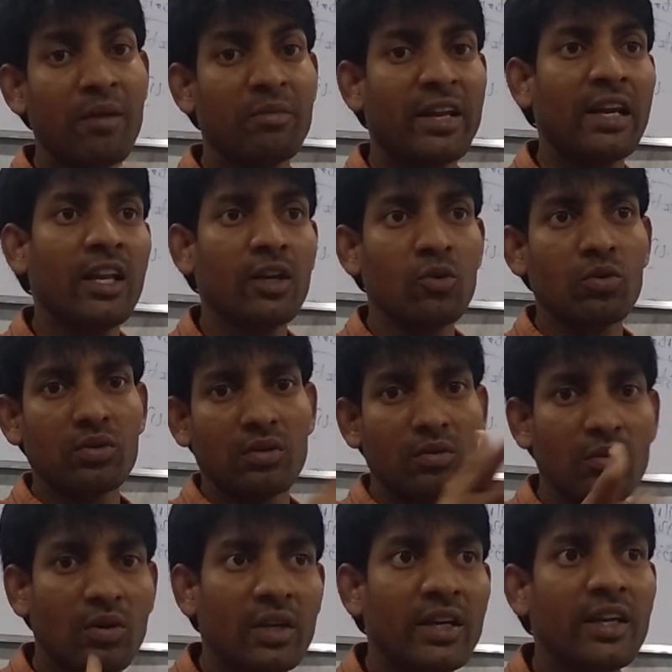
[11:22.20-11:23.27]
telling
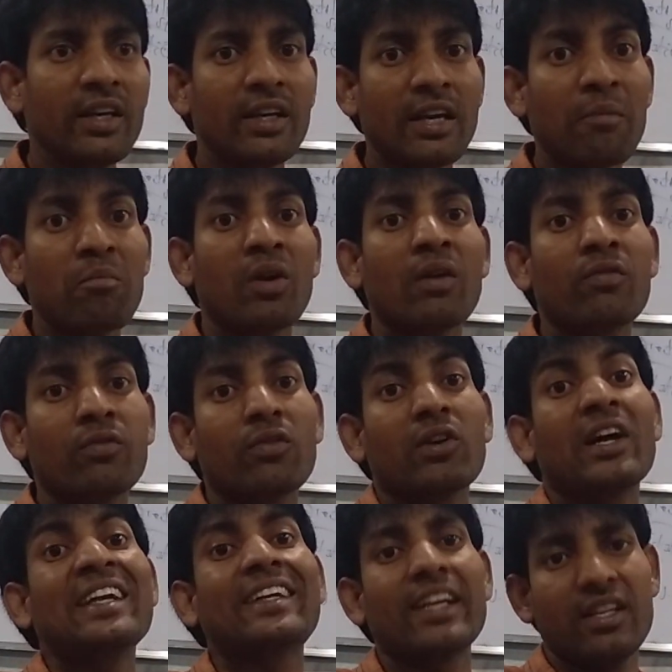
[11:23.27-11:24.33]
only number of
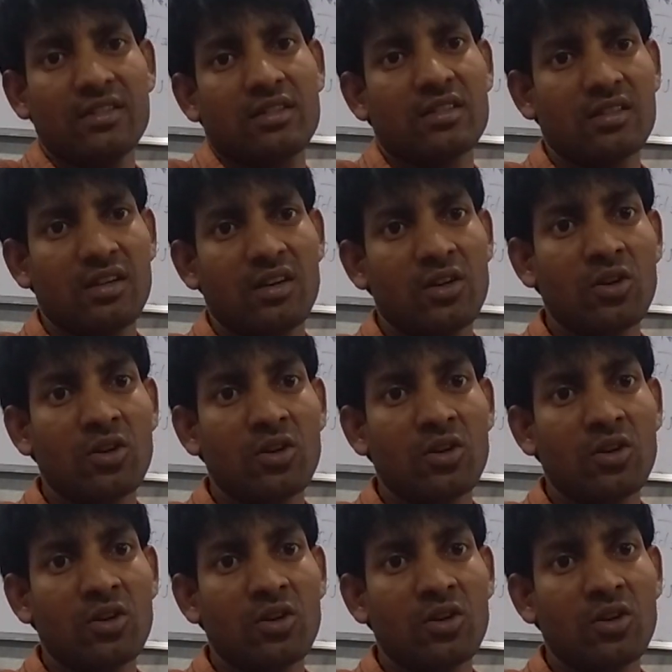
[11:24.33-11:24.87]
countries,